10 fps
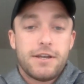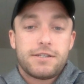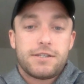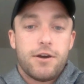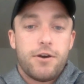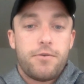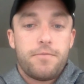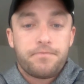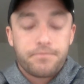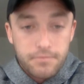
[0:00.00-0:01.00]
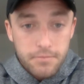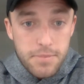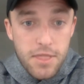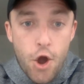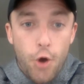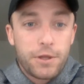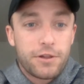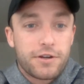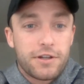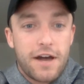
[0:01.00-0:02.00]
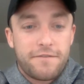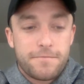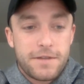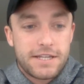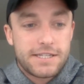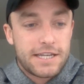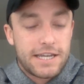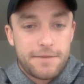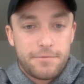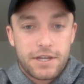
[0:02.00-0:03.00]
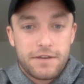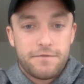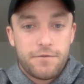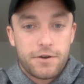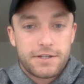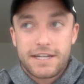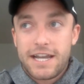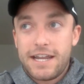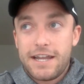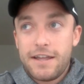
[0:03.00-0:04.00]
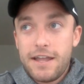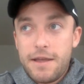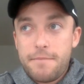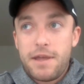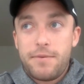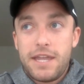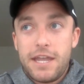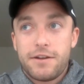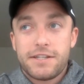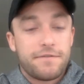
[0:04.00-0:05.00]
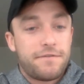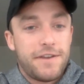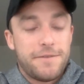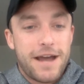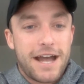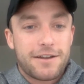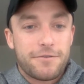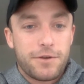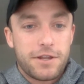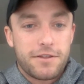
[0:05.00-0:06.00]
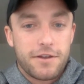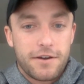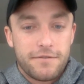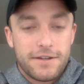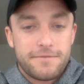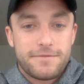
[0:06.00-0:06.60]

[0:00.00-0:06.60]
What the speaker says: So hope you learned a lot from this, and I'm looking forward to kind of maybe hearing some feedback on what you thought of it.